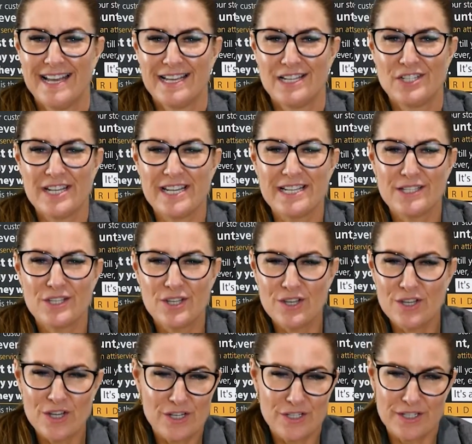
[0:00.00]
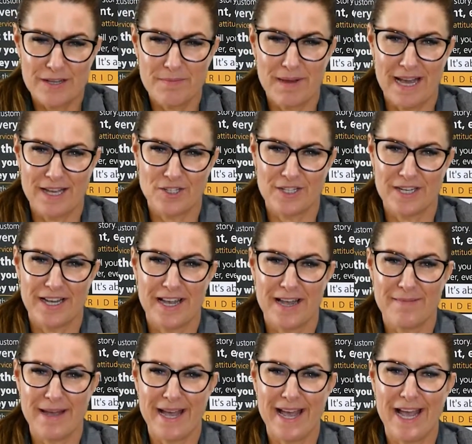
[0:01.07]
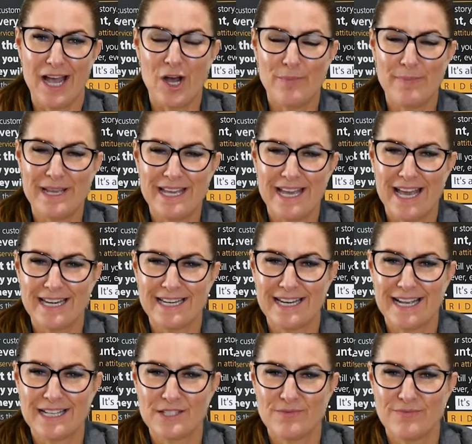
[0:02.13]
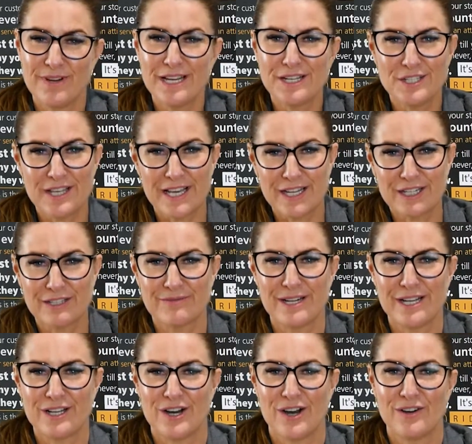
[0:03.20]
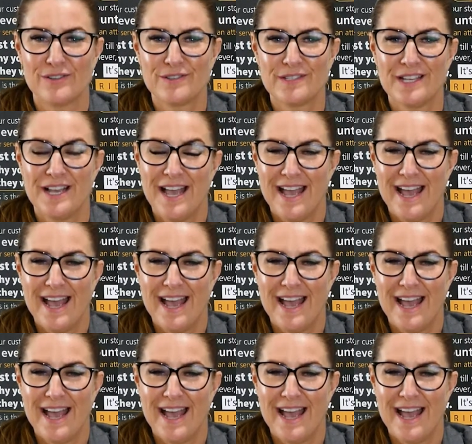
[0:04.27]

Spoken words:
She is hugely passionate about helping candidates reach their career goals